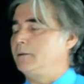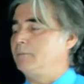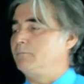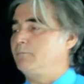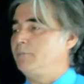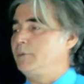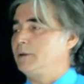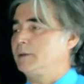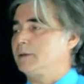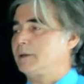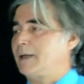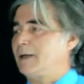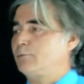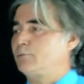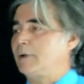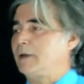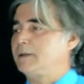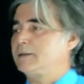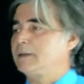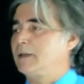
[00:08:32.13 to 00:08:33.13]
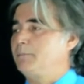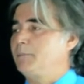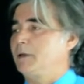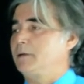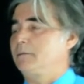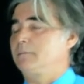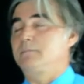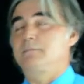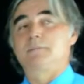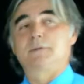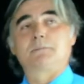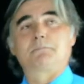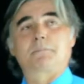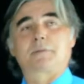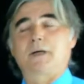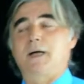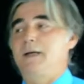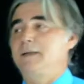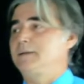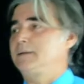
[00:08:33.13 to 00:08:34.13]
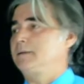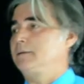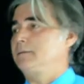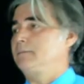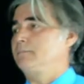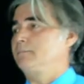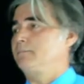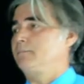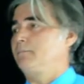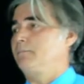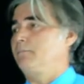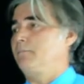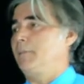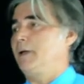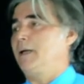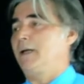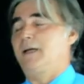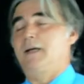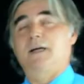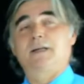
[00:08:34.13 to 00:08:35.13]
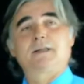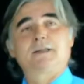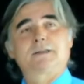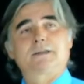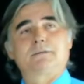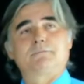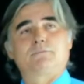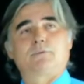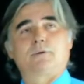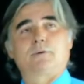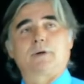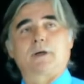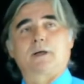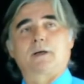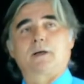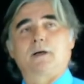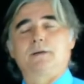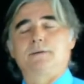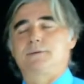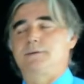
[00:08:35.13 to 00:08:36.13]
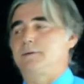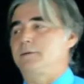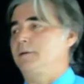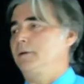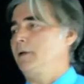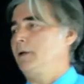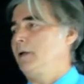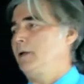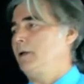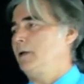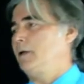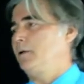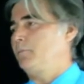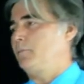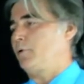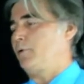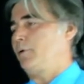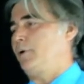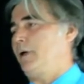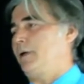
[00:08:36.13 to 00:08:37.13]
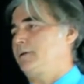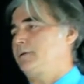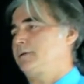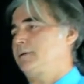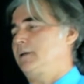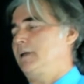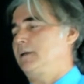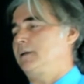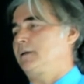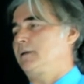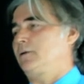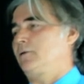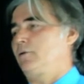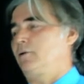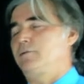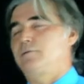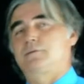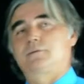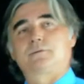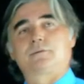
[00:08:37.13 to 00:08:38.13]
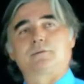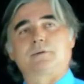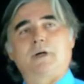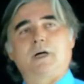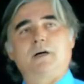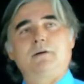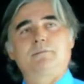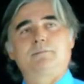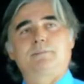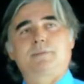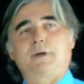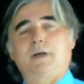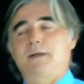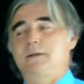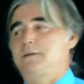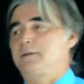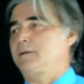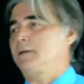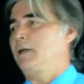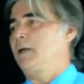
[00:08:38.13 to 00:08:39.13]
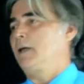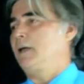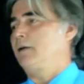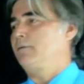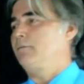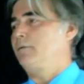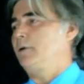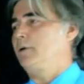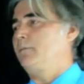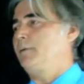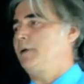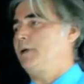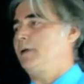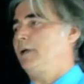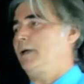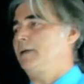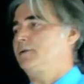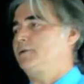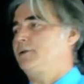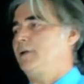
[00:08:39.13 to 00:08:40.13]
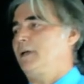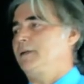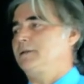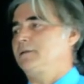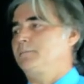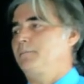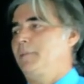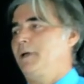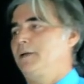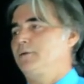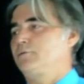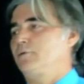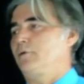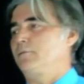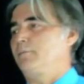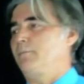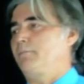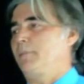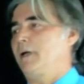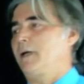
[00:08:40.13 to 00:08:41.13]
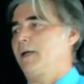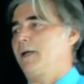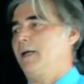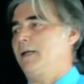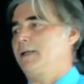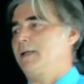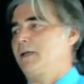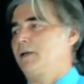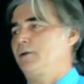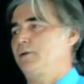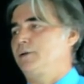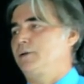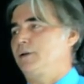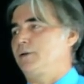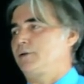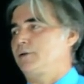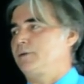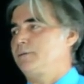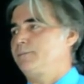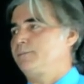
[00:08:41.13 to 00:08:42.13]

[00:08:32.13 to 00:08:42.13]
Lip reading: We try to examine the price mechanism for agriculture products and consider how price will be adjusted based on market condition.